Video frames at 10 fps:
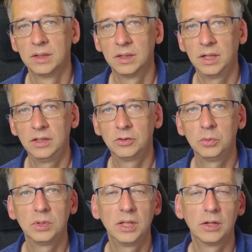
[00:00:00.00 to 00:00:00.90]
It
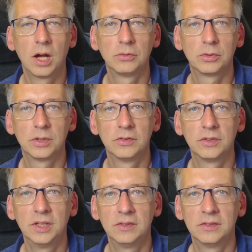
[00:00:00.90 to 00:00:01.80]
totally
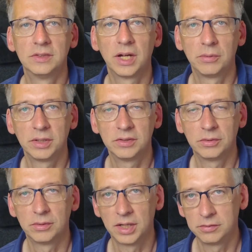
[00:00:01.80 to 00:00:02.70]
outruns its direct
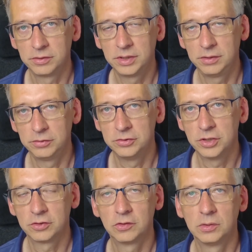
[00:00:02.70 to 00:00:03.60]
rival if you
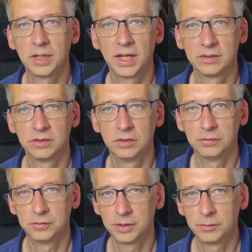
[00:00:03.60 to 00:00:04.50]
just look at the
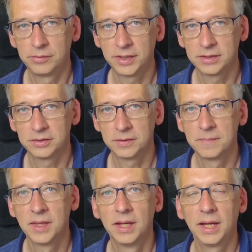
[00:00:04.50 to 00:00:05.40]
form factor
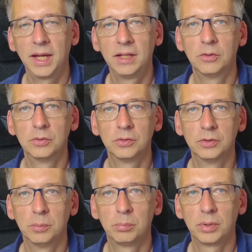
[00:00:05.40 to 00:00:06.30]
and
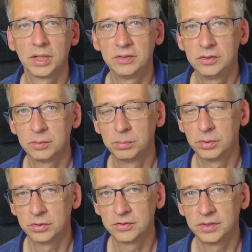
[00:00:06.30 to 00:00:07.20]
also the pricier
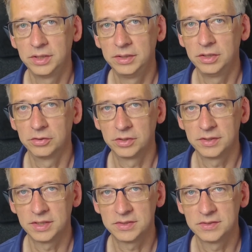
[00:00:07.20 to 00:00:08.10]
boards in the other
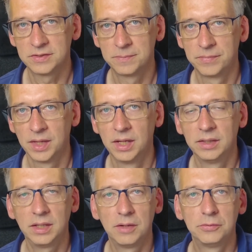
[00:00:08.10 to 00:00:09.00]
tests.
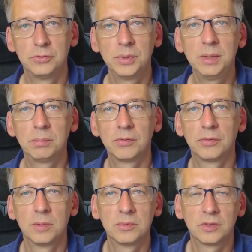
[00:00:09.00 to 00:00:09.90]
The F3
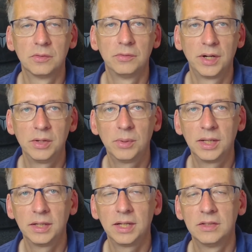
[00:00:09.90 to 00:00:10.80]
performs very
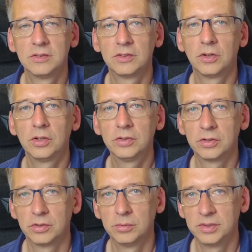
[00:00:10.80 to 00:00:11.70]
well against
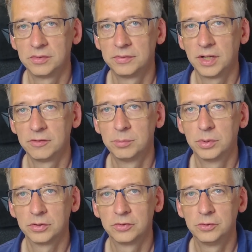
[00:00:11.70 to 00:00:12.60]
other RISC-V
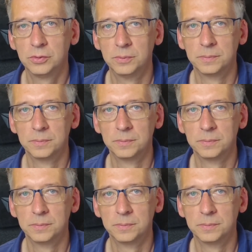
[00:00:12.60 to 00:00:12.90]
boards too.